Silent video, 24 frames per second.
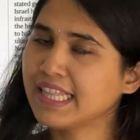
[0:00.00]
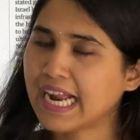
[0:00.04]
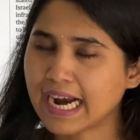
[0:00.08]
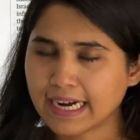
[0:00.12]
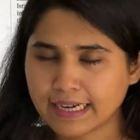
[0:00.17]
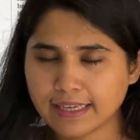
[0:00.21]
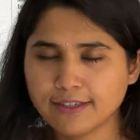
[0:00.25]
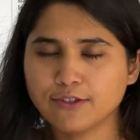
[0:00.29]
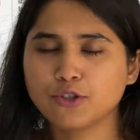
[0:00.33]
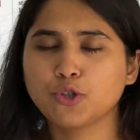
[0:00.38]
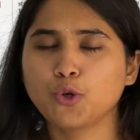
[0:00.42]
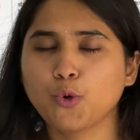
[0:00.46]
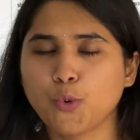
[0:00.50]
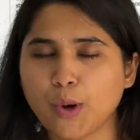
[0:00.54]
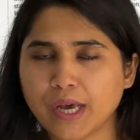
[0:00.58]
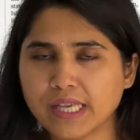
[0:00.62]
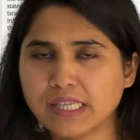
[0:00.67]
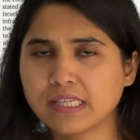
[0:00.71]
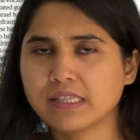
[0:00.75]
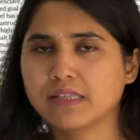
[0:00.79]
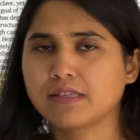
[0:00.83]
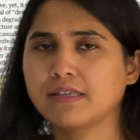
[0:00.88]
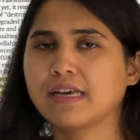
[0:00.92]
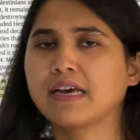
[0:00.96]
that is
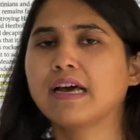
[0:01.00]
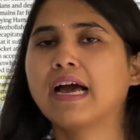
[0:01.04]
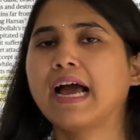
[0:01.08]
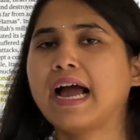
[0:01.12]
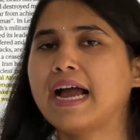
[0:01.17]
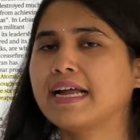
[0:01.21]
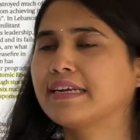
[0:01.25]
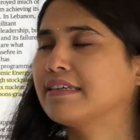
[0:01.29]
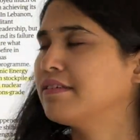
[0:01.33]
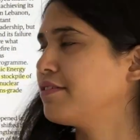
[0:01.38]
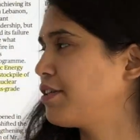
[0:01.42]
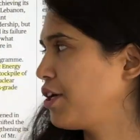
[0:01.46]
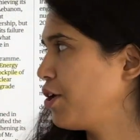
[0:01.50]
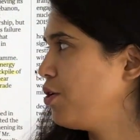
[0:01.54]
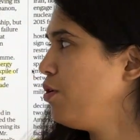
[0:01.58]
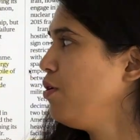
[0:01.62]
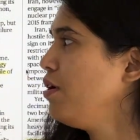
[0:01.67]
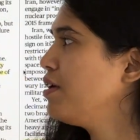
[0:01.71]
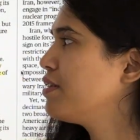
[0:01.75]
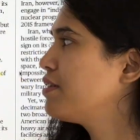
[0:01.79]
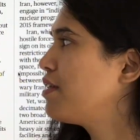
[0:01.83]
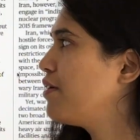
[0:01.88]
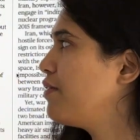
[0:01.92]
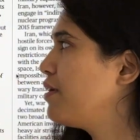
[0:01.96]
US and
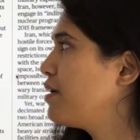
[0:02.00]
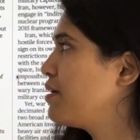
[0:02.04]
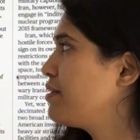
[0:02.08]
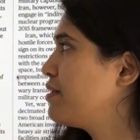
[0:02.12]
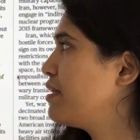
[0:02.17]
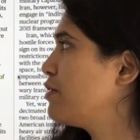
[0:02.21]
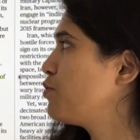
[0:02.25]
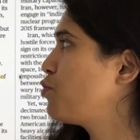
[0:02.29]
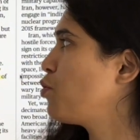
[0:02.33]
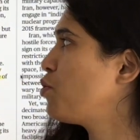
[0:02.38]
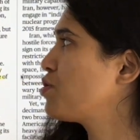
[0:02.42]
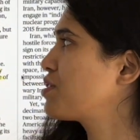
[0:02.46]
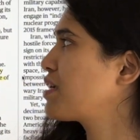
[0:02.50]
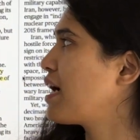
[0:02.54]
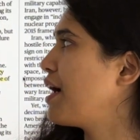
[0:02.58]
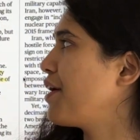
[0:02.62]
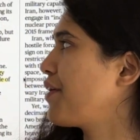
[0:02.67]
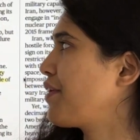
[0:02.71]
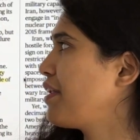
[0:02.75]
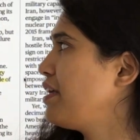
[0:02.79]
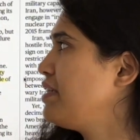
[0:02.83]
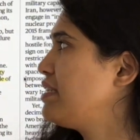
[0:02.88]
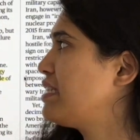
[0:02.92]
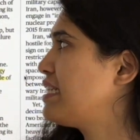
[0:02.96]
those
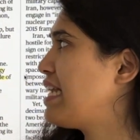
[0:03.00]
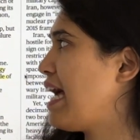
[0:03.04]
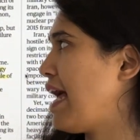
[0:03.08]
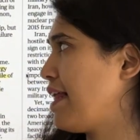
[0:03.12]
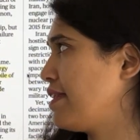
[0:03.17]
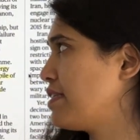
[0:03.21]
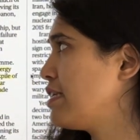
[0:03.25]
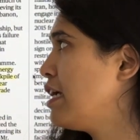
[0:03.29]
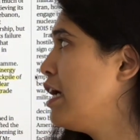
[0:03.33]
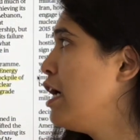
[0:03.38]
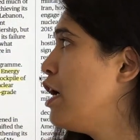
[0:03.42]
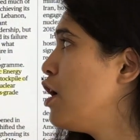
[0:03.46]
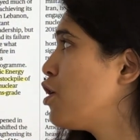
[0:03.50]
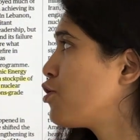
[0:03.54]
countries stands.